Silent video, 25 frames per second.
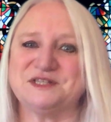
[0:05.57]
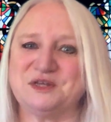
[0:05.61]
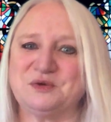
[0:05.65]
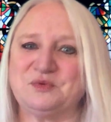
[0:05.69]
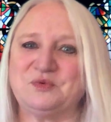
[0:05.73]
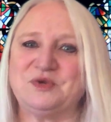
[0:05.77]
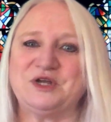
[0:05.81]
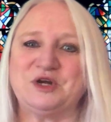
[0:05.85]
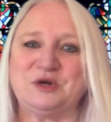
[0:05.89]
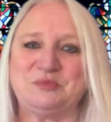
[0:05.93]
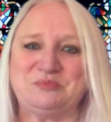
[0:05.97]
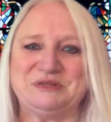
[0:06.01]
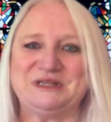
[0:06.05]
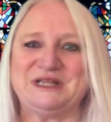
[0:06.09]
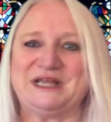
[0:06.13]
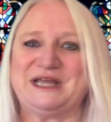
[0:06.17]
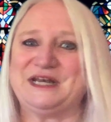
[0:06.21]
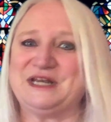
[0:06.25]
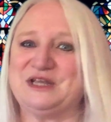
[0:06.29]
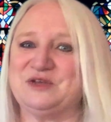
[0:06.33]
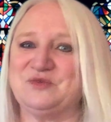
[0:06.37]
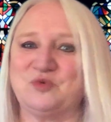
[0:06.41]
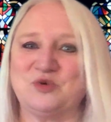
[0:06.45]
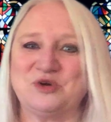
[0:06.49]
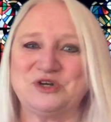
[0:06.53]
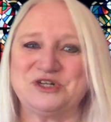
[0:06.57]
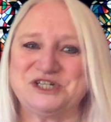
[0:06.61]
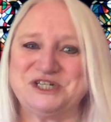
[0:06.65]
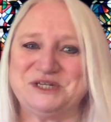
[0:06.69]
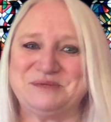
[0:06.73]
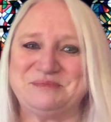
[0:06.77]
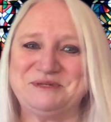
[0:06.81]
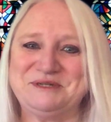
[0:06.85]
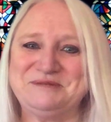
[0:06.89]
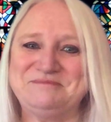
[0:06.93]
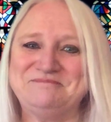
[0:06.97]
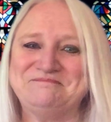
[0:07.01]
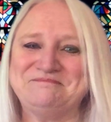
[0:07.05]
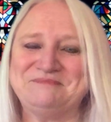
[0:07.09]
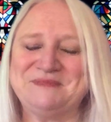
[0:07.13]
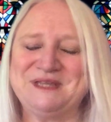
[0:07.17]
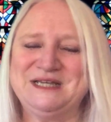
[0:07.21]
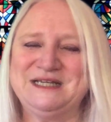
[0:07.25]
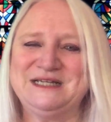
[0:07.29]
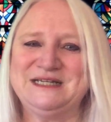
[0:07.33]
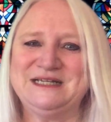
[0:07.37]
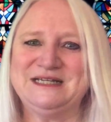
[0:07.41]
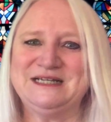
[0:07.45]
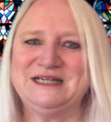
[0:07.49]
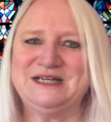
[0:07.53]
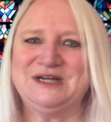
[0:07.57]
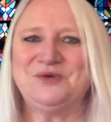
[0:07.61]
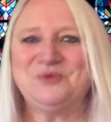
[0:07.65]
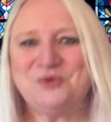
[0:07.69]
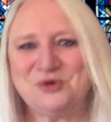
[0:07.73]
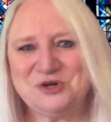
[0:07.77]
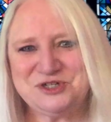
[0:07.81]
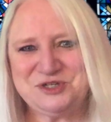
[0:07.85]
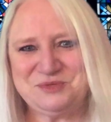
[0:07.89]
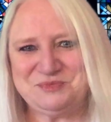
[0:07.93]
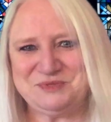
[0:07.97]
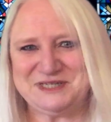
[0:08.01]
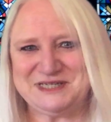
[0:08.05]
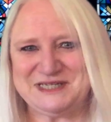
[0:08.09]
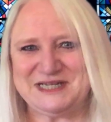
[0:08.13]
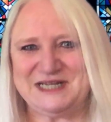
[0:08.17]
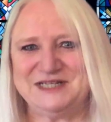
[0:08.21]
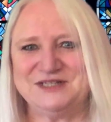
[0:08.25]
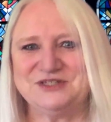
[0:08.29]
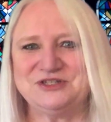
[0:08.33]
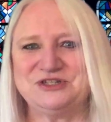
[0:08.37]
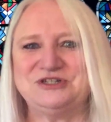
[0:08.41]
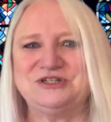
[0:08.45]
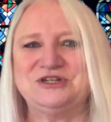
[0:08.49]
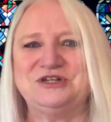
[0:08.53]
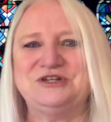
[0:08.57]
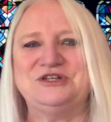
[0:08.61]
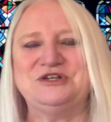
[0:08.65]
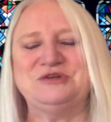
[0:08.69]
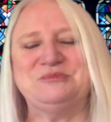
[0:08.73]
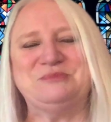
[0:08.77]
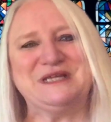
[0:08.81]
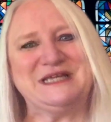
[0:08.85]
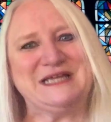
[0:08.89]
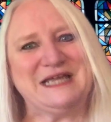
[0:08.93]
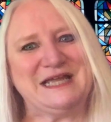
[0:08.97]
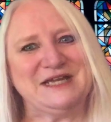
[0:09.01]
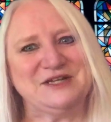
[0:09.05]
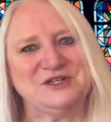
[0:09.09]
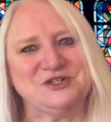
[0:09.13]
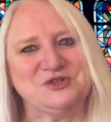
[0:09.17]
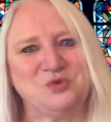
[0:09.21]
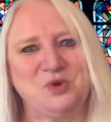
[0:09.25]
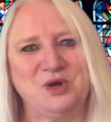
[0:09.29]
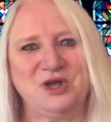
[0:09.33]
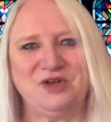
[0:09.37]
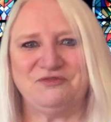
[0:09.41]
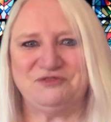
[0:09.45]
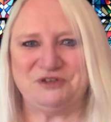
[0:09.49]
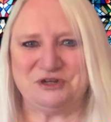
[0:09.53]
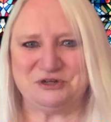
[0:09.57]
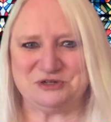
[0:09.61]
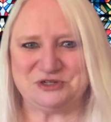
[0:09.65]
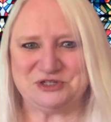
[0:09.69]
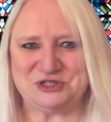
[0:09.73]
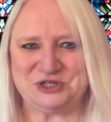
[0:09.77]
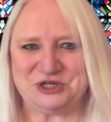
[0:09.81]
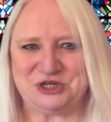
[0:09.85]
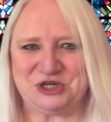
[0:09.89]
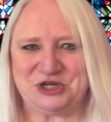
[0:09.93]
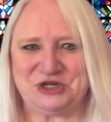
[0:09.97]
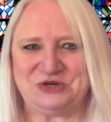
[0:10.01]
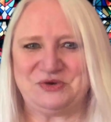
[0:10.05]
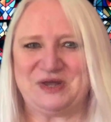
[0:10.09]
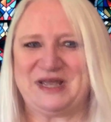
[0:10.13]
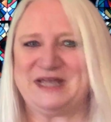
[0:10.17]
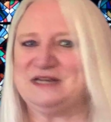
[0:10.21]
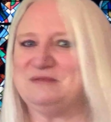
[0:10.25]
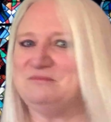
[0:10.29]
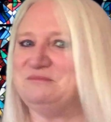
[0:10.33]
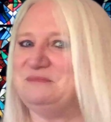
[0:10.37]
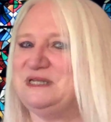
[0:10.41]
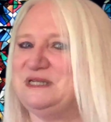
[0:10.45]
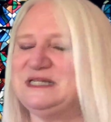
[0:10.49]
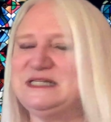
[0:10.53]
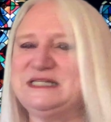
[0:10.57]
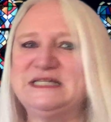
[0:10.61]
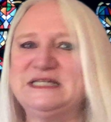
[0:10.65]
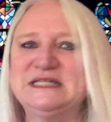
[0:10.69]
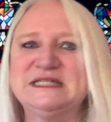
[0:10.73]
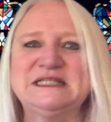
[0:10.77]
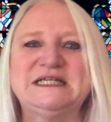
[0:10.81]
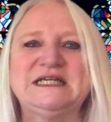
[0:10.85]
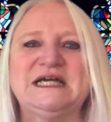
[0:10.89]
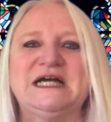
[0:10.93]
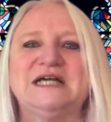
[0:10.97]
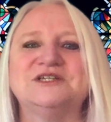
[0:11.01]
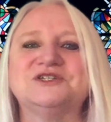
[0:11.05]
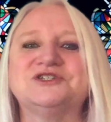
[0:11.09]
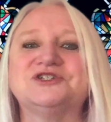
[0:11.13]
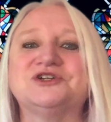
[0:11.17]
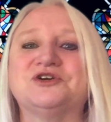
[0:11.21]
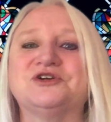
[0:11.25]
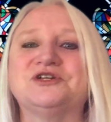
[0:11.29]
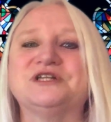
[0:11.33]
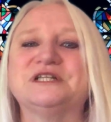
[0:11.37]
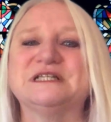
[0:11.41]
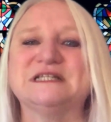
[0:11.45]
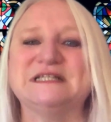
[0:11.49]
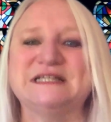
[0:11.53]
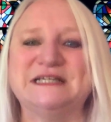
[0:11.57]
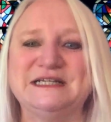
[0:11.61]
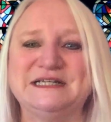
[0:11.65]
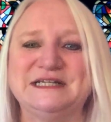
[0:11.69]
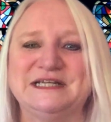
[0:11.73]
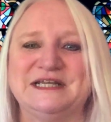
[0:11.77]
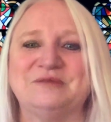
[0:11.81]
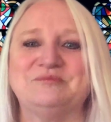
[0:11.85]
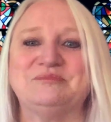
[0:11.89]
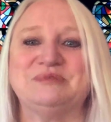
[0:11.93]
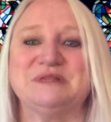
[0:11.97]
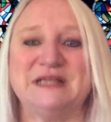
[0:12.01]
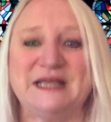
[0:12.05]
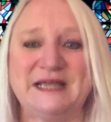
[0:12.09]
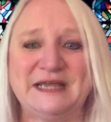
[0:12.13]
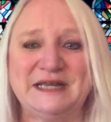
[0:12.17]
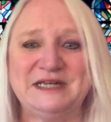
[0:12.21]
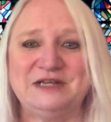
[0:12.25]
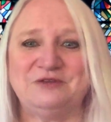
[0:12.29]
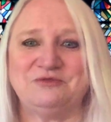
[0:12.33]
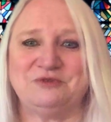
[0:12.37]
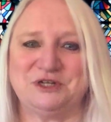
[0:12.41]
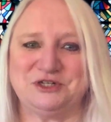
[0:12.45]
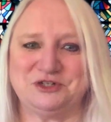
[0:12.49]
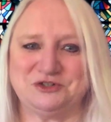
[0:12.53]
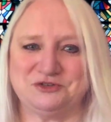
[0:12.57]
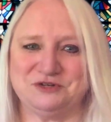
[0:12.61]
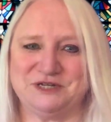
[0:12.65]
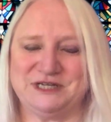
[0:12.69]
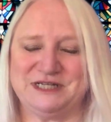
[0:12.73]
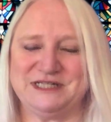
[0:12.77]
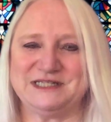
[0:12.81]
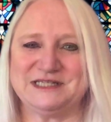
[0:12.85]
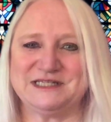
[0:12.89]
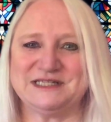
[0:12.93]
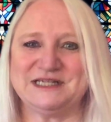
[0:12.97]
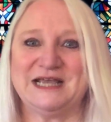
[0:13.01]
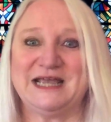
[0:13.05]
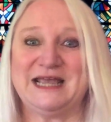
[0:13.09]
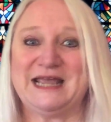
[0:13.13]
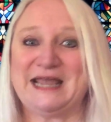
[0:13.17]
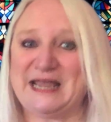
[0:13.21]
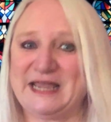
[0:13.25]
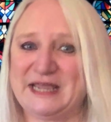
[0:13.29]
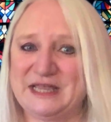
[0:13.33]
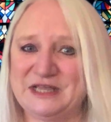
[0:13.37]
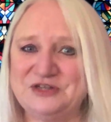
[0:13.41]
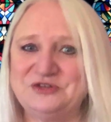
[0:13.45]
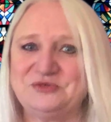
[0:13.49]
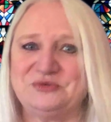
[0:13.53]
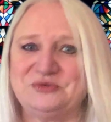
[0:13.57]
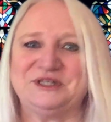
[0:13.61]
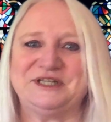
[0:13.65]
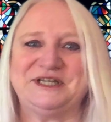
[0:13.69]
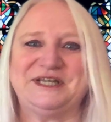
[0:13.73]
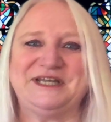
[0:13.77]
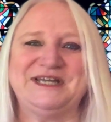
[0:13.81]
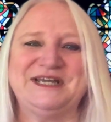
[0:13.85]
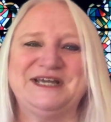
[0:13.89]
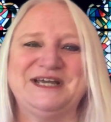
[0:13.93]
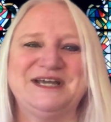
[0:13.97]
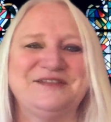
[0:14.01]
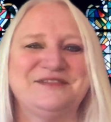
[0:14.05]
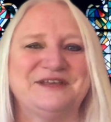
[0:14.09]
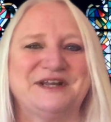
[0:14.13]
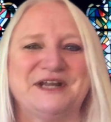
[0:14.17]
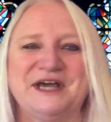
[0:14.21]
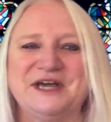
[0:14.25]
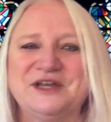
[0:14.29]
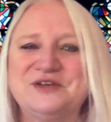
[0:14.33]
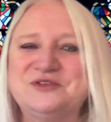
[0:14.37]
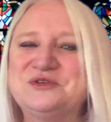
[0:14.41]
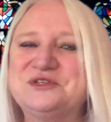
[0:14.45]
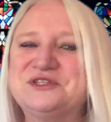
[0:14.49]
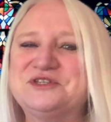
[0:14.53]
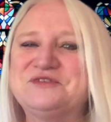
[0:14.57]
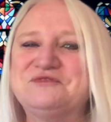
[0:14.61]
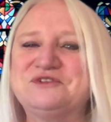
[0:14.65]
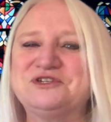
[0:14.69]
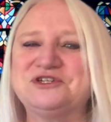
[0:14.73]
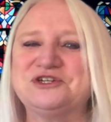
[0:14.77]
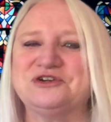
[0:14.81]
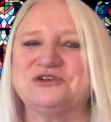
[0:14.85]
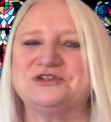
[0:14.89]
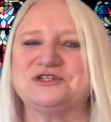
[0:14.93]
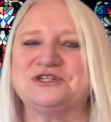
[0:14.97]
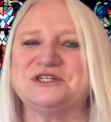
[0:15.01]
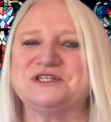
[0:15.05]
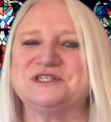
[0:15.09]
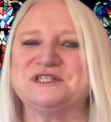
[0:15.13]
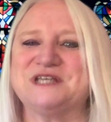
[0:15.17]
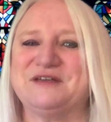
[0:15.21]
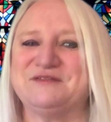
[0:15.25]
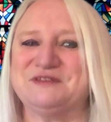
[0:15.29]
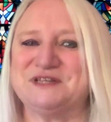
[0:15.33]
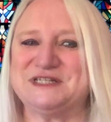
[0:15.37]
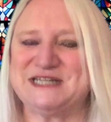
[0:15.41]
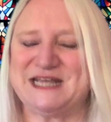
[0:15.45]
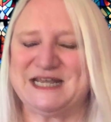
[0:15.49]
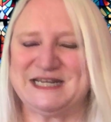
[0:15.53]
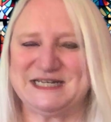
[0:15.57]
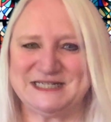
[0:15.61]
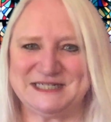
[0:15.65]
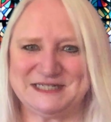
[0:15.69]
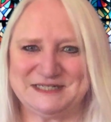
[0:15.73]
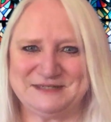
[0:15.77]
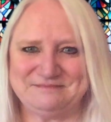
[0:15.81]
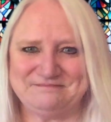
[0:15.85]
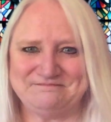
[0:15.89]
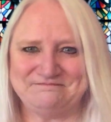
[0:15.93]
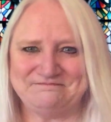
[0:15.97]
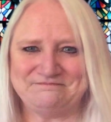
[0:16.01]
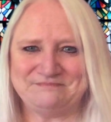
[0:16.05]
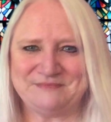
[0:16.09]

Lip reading: that we are planning worship. Worship Design Studio began 12 years ago, and immediately I started leading planning retreats annually that hundreds of churches have attended.